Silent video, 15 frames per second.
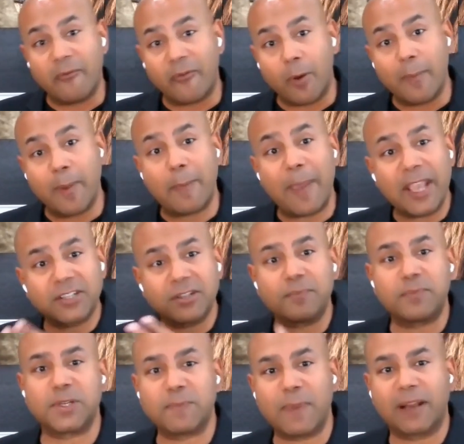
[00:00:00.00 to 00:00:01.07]
From a
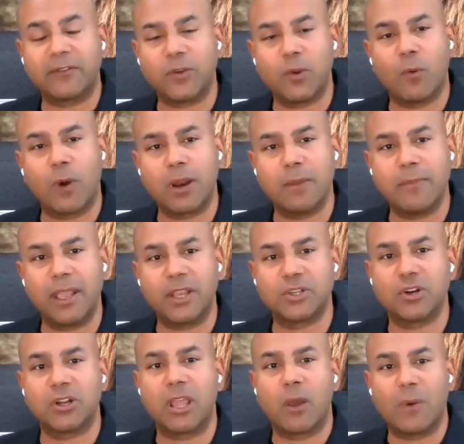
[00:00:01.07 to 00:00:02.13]
patient perspective, you want to make
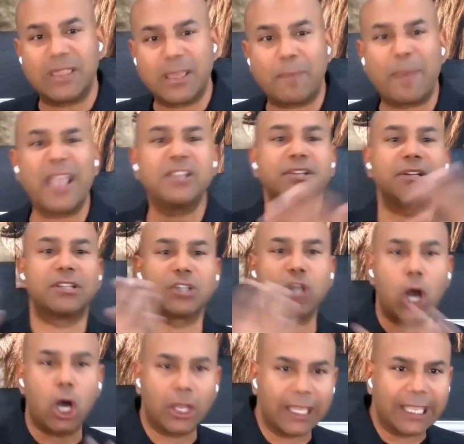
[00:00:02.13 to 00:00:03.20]
sure that when the patient is
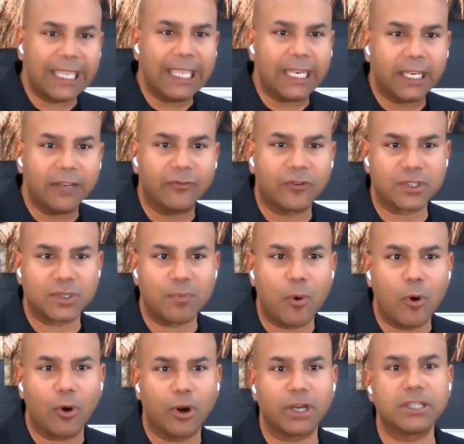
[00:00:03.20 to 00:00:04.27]
calling in for
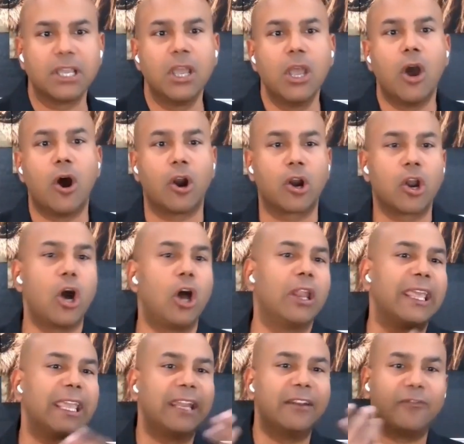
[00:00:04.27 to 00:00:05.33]
support or
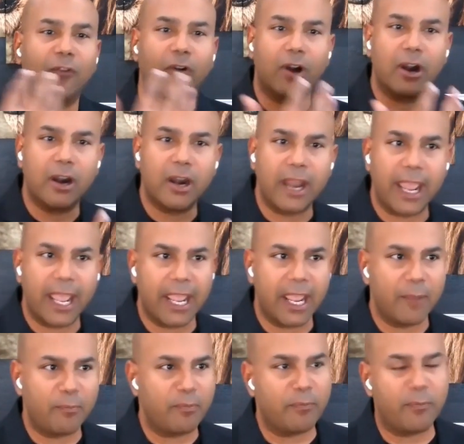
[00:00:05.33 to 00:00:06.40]
calling in for
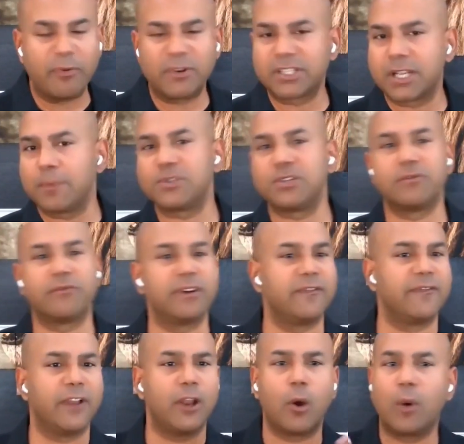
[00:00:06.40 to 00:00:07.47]
a prescription
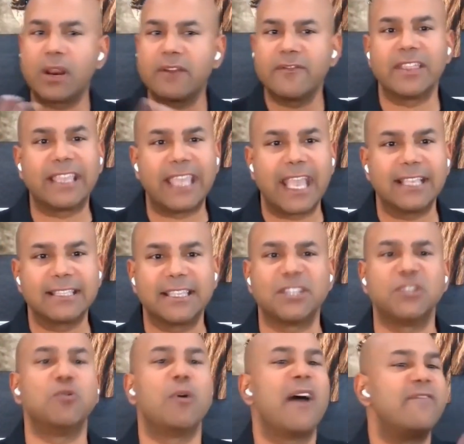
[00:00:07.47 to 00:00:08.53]
refill or whatever the case
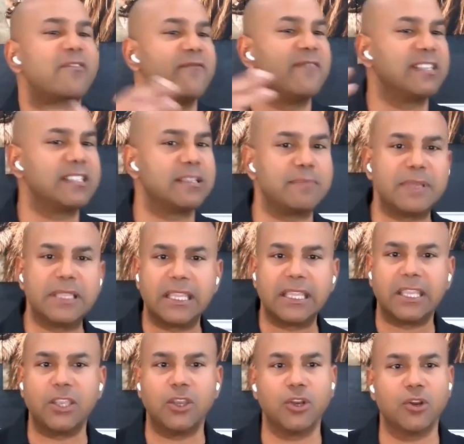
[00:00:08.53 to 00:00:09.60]
is, you have the
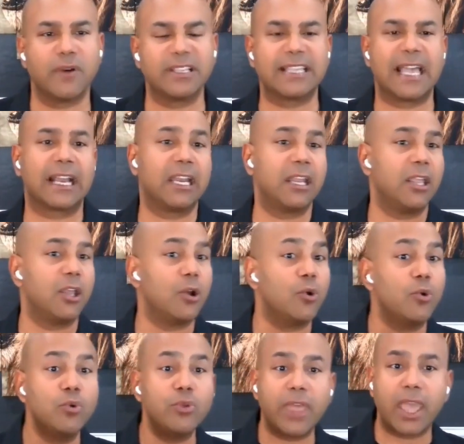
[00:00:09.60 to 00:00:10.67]
visibility, exactly
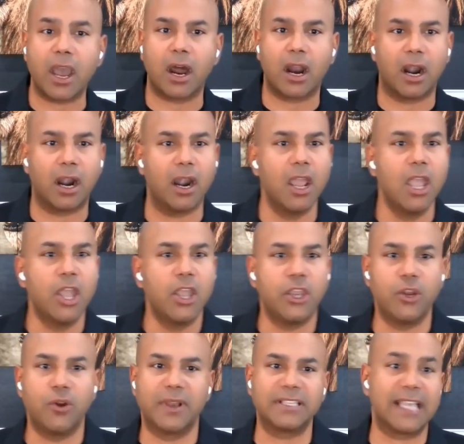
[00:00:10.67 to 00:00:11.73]
who they are,
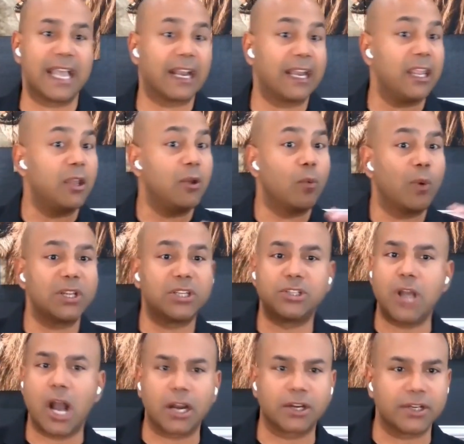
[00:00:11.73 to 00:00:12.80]
exactly
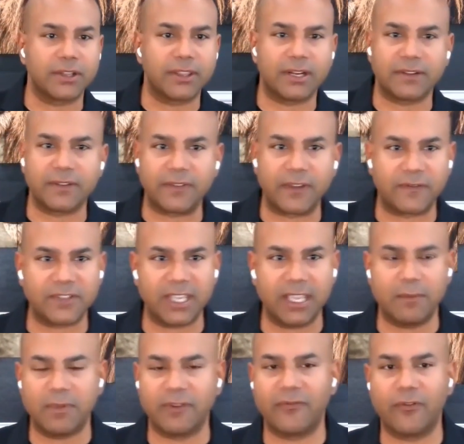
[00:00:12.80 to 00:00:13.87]
which doctor they've
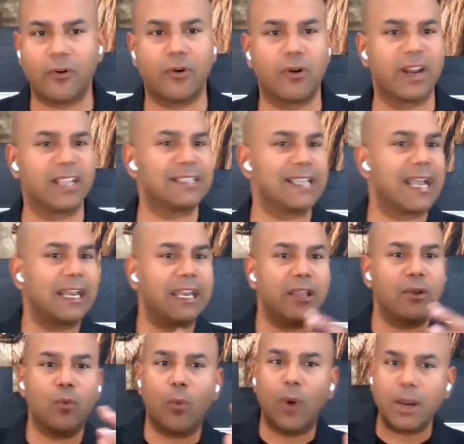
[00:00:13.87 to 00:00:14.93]
seen before,
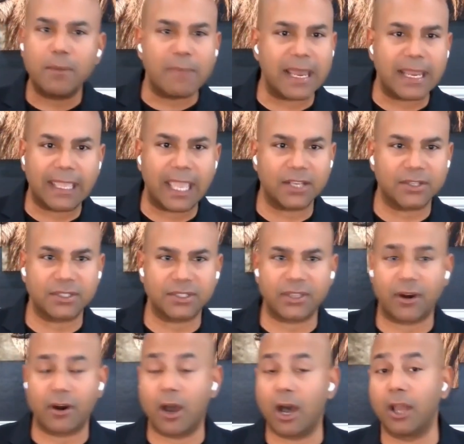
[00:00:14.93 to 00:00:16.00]
exactly what medications
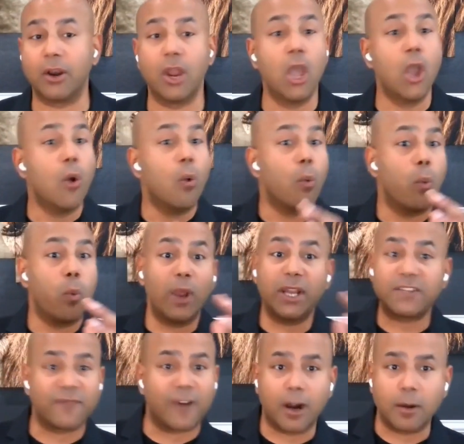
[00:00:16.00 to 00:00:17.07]
they're on,
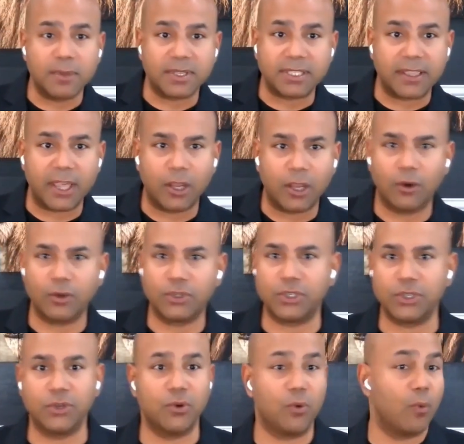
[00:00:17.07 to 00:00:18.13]
which pharmacy they go
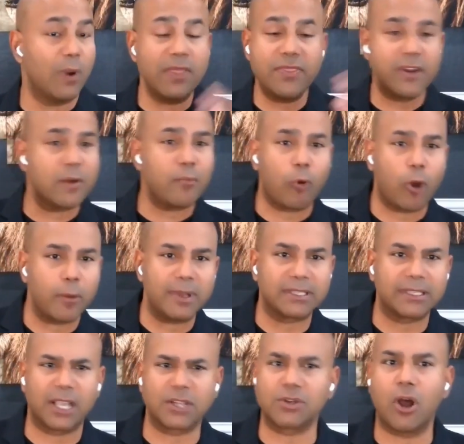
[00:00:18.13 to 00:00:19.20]
to, when their appointment
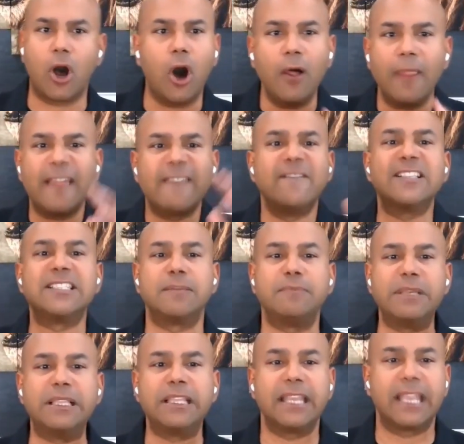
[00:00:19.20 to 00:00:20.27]
is scheduled. All that
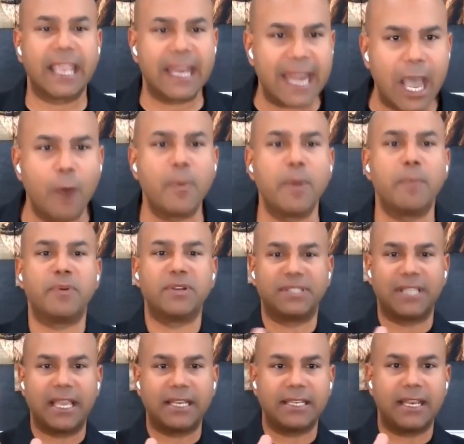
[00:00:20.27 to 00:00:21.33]
visibility can now be
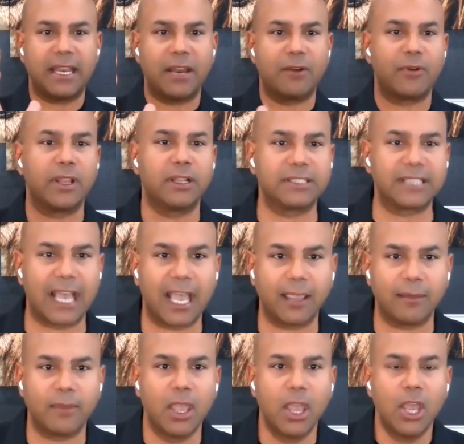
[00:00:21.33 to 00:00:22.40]
presented in real
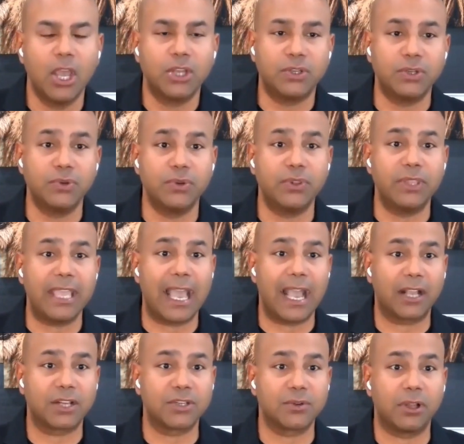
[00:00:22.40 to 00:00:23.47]
time to the
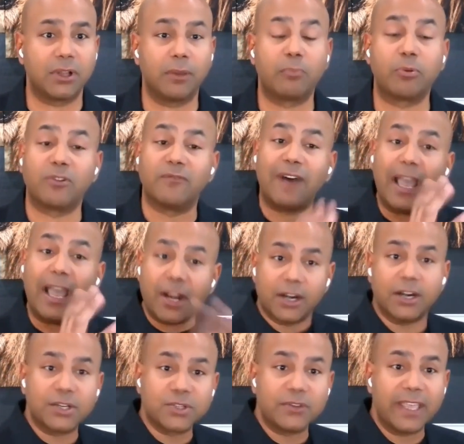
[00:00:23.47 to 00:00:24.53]
actual
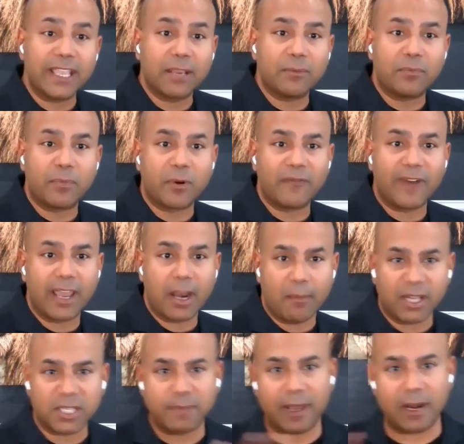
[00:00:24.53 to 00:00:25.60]
provider so they can provide a
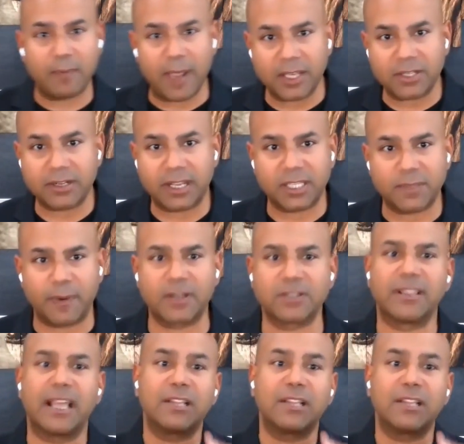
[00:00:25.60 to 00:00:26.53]
much better patient experience.